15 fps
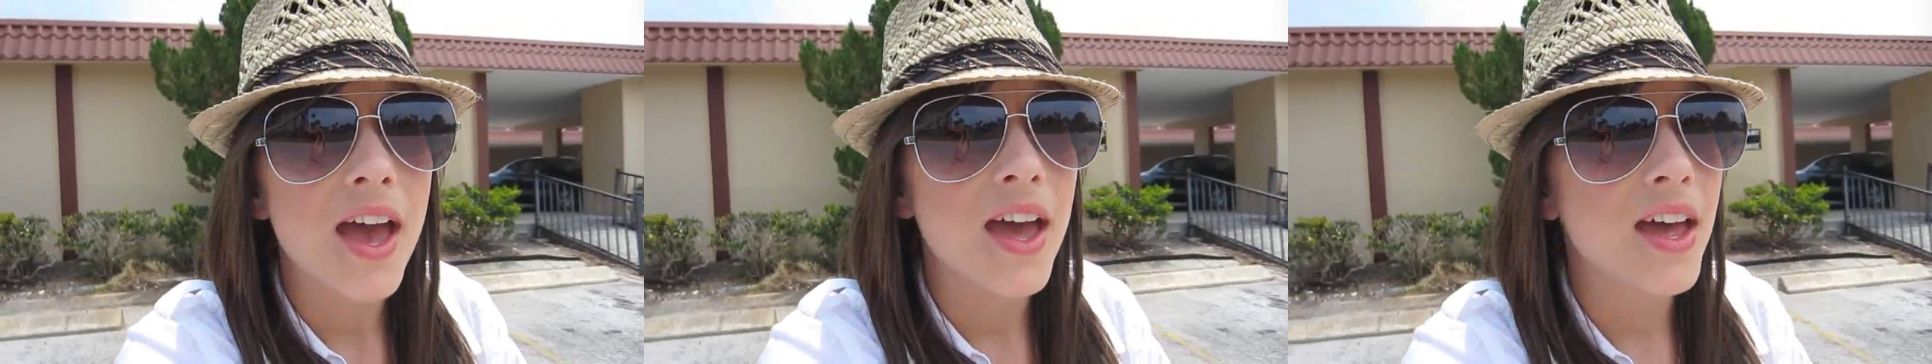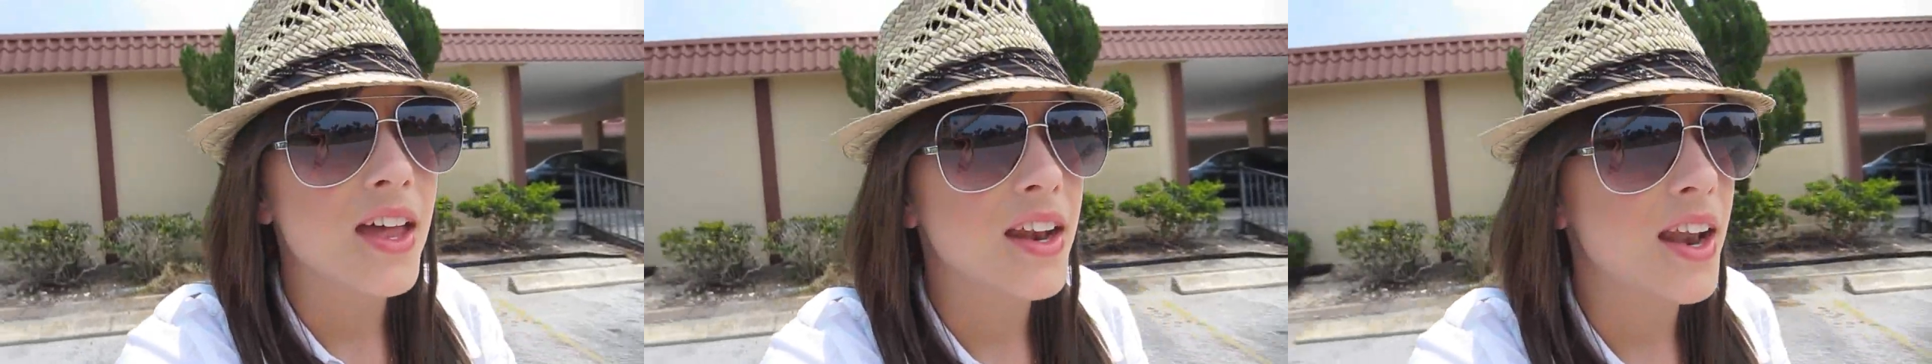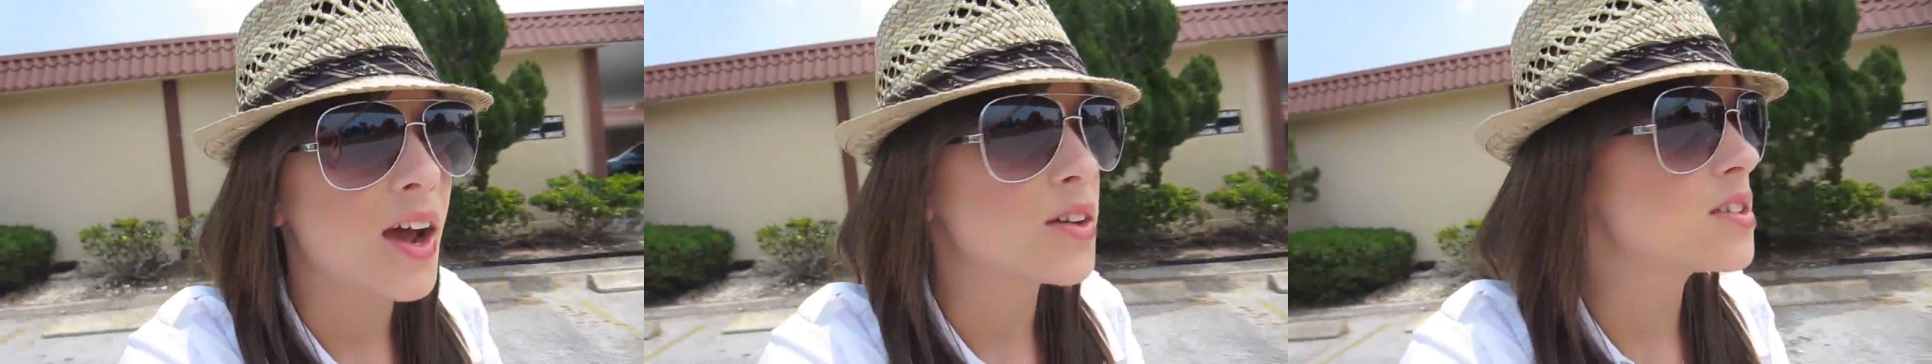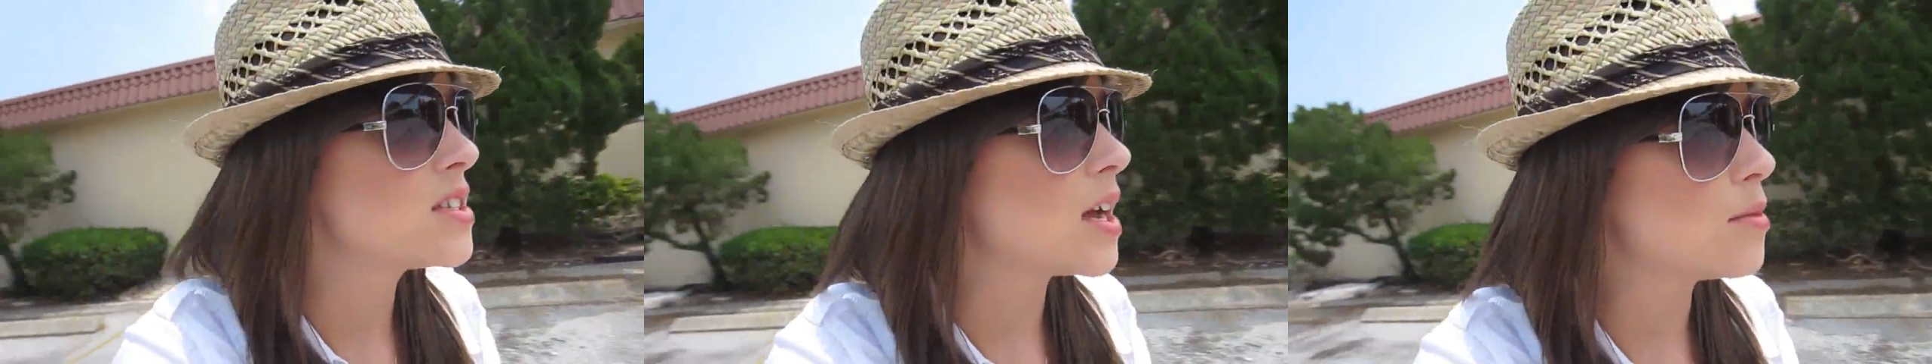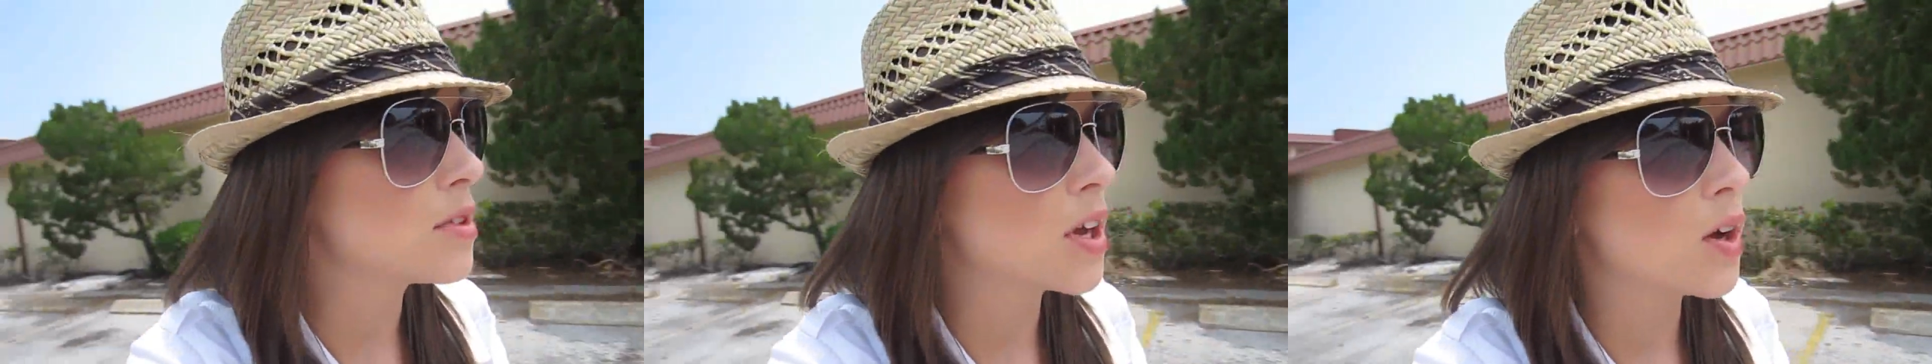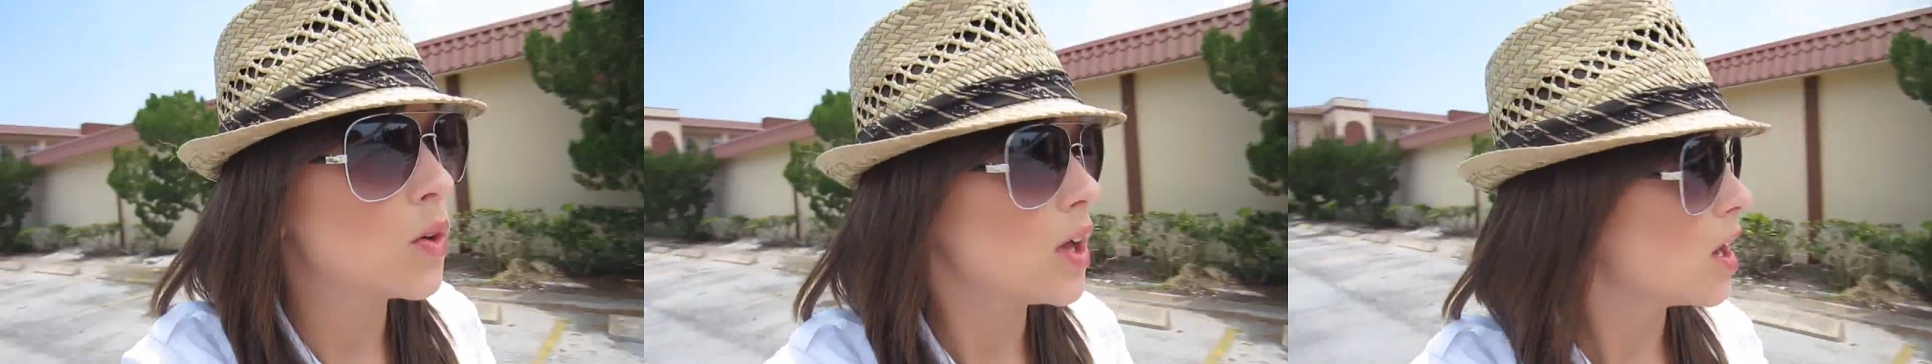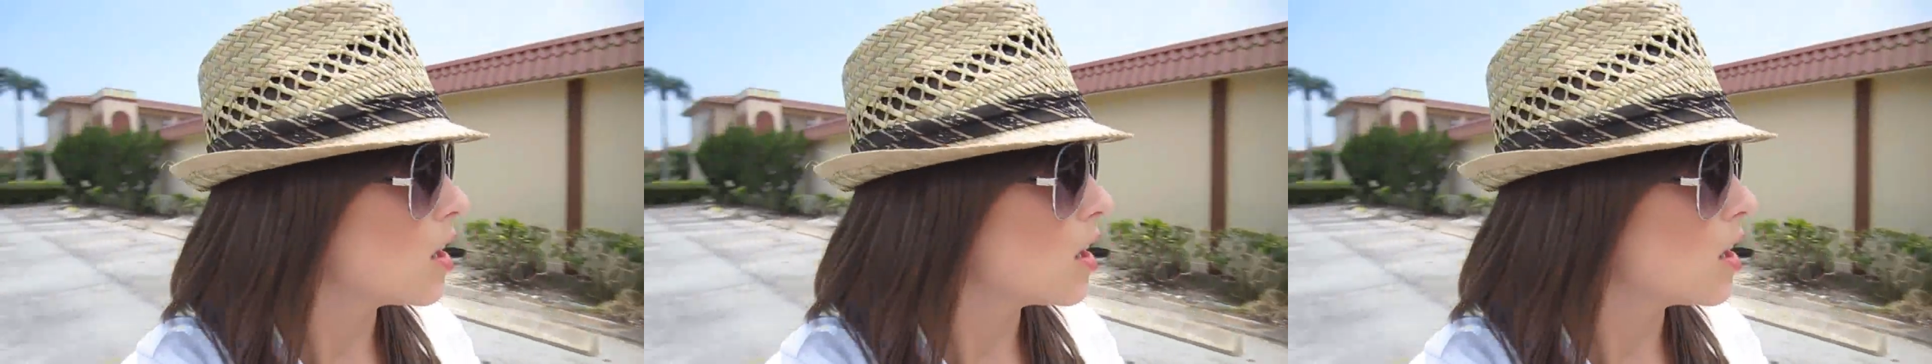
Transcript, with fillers: And now it's time to go